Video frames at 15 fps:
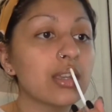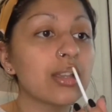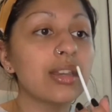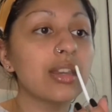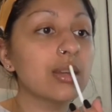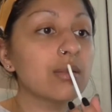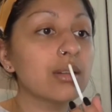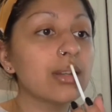
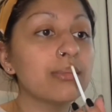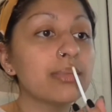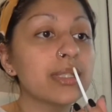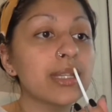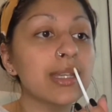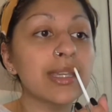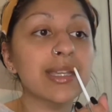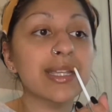liquid
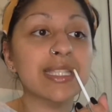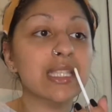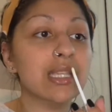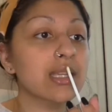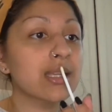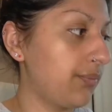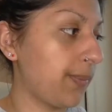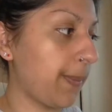lipsticks.
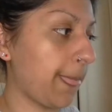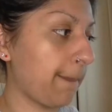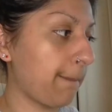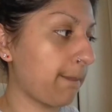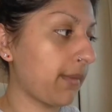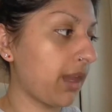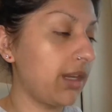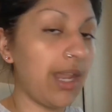
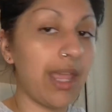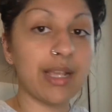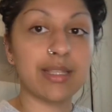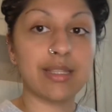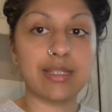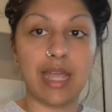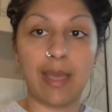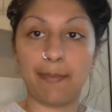
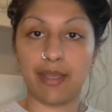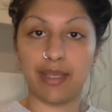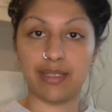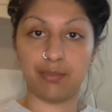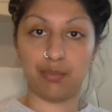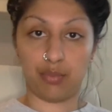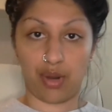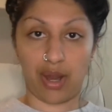Next step
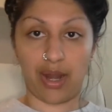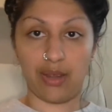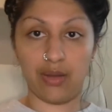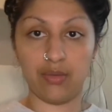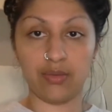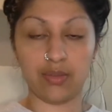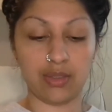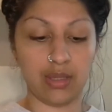is
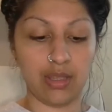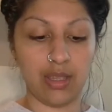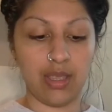brows.